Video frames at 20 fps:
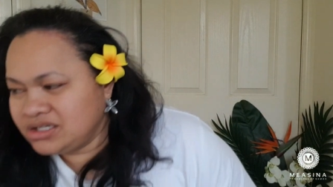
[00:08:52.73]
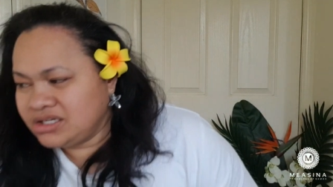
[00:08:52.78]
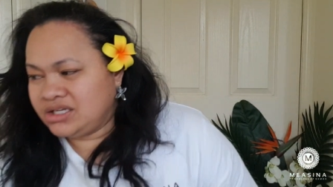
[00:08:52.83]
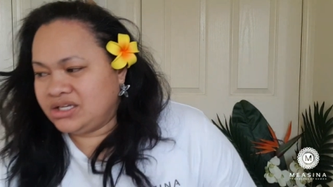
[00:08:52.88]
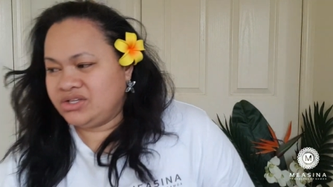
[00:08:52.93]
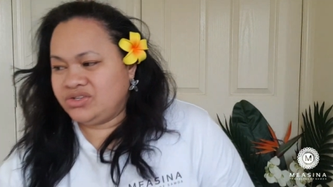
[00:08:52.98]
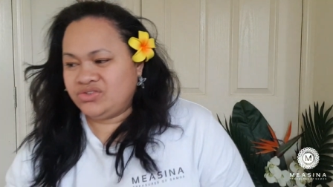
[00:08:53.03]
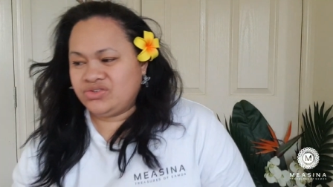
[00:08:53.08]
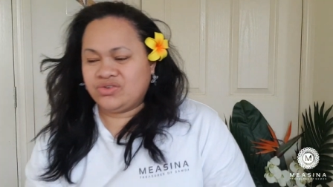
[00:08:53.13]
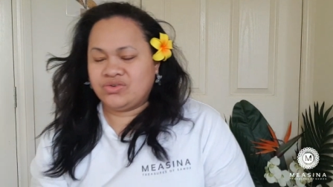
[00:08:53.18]

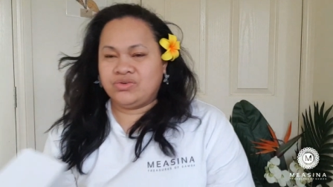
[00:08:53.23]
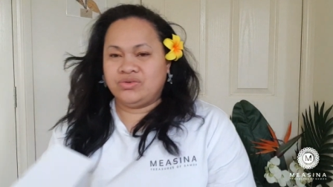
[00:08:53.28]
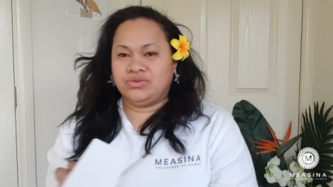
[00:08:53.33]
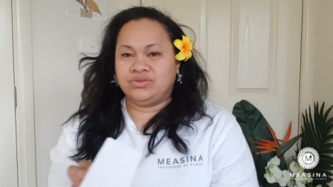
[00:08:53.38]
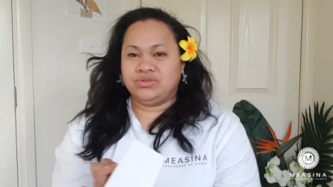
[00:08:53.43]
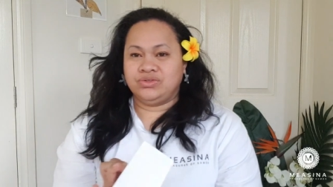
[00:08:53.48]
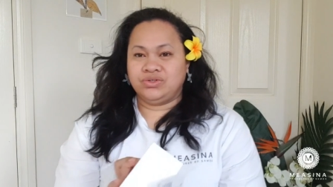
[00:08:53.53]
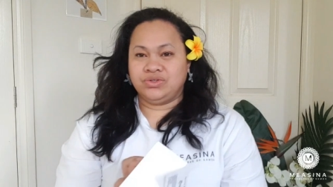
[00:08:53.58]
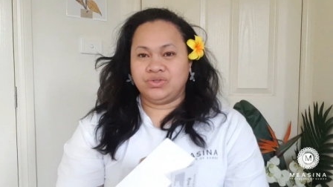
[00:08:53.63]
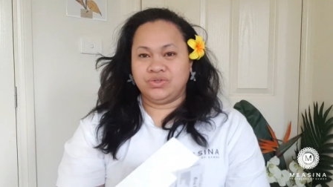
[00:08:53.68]
is
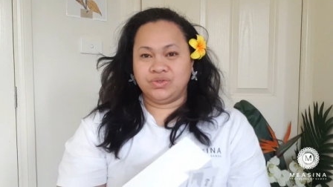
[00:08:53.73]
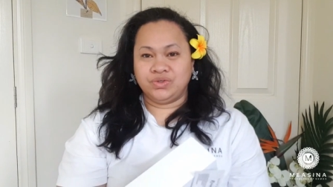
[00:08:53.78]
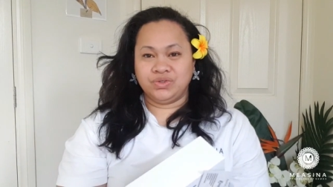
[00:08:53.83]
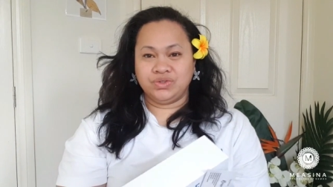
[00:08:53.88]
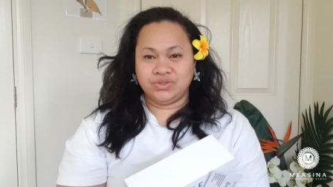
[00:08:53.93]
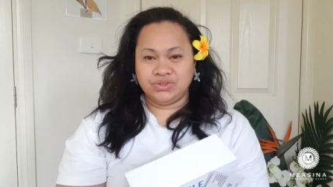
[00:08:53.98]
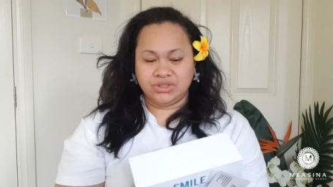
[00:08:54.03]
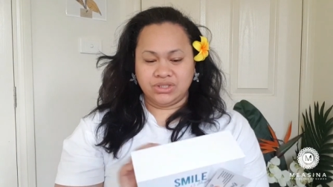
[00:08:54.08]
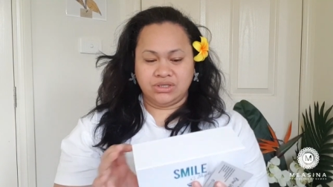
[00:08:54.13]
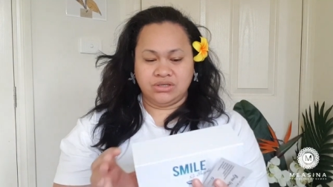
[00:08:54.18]

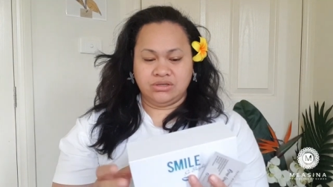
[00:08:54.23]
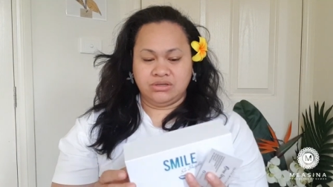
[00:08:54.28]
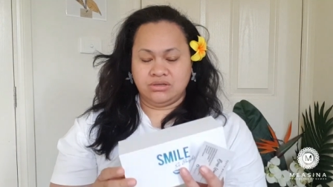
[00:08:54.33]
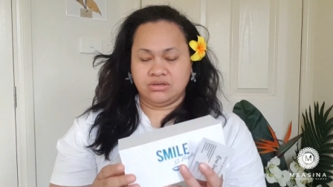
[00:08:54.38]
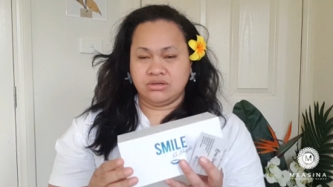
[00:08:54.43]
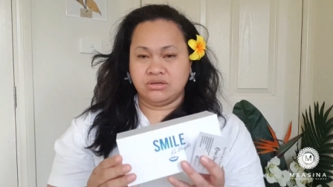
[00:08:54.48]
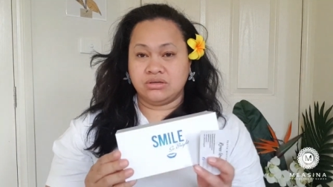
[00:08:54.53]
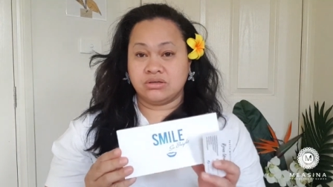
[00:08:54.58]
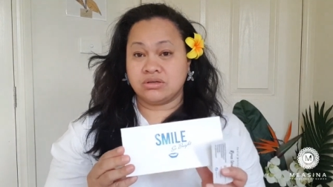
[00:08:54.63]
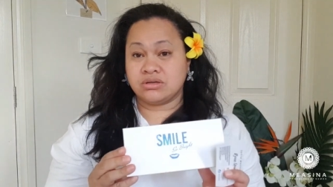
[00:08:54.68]
called
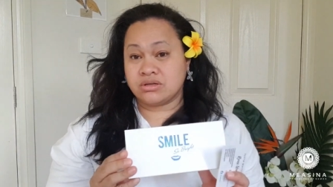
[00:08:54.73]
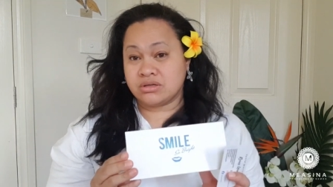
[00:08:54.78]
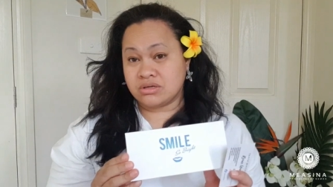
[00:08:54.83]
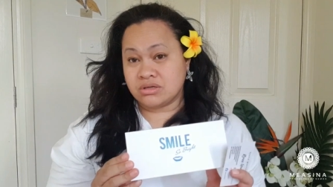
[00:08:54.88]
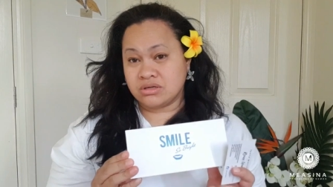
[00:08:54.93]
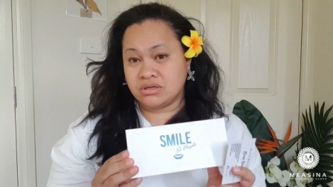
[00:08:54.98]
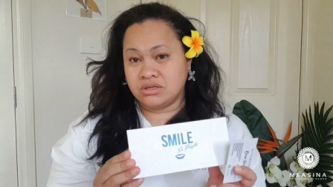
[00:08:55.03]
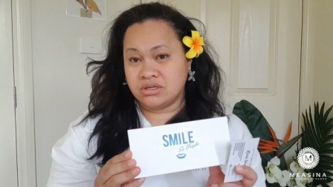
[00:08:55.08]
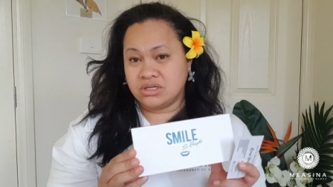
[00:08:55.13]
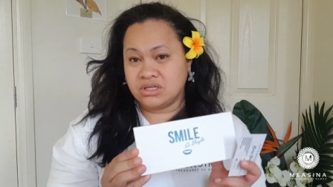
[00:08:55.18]

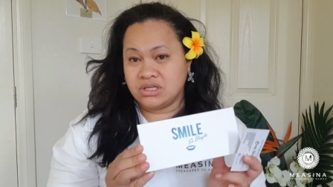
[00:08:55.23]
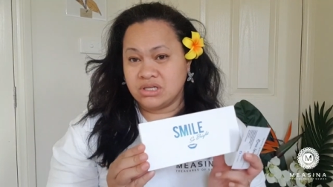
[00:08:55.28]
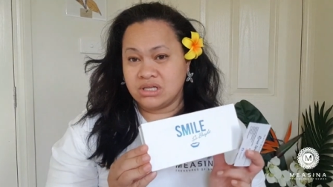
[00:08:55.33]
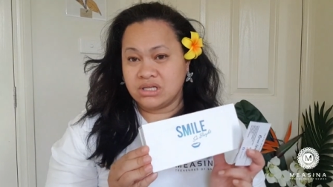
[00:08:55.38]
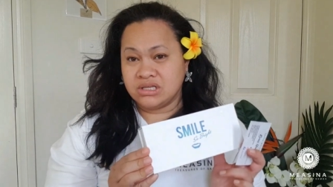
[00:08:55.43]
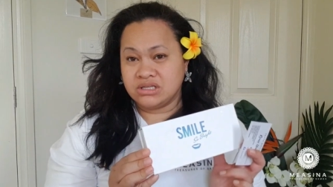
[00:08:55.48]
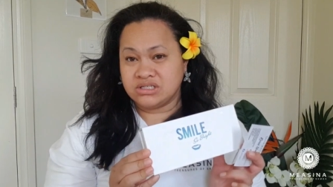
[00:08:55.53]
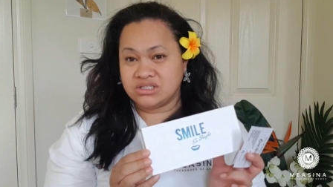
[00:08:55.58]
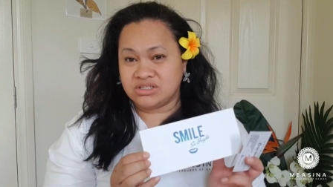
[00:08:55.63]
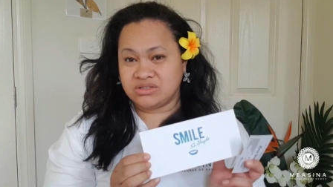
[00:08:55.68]

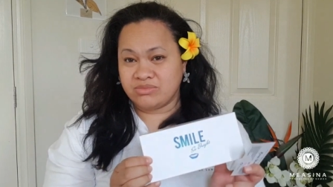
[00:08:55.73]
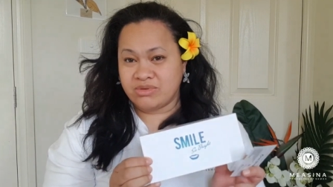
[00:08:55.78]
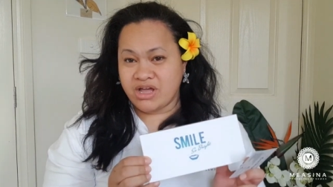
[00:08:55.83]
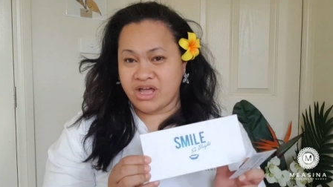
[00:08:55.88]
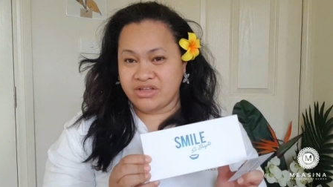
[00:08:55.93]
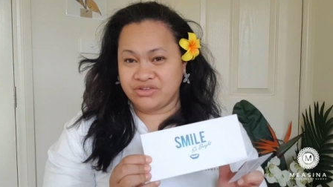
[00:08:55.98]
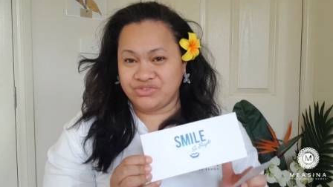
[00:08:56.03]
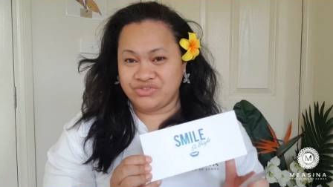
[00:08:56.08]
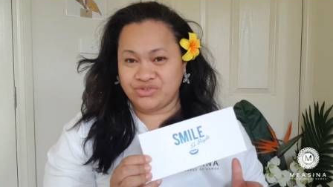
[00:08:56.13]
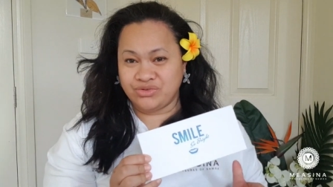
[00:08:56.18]

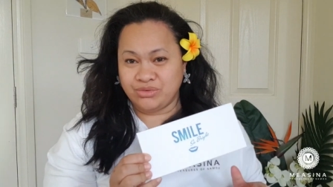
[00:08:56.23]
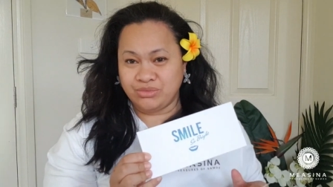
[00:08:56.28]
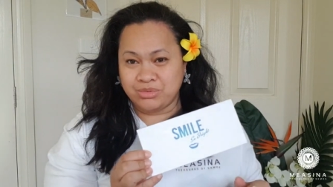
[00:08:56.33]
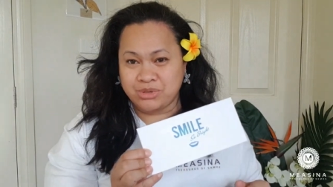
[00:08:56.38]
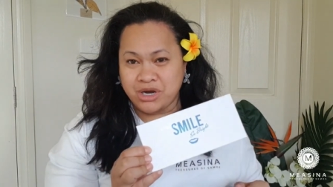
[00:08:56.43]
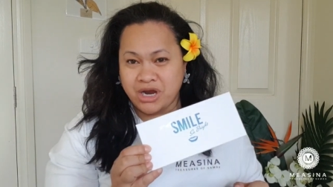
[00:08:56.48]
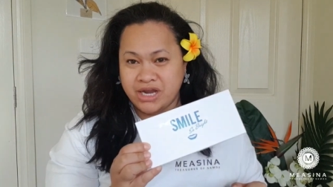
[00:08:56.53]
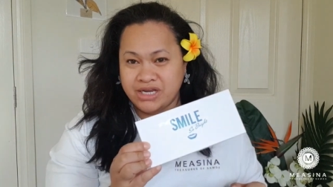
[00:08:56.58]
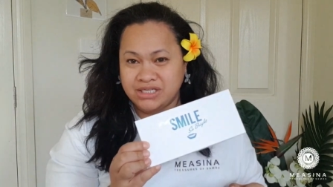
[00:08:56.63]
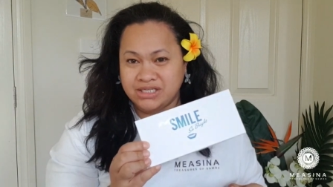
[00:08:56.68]
Smile So
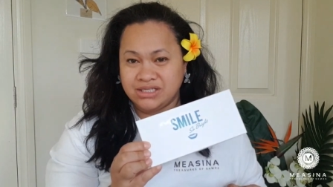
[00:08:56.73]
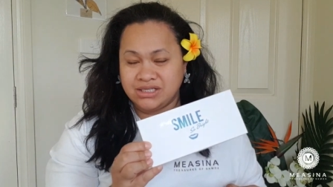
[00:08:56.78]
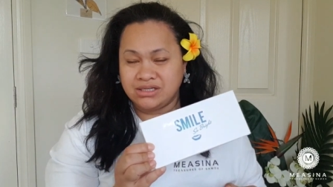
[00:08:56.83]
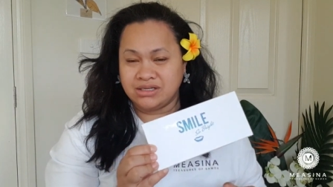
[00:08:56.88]
Bright,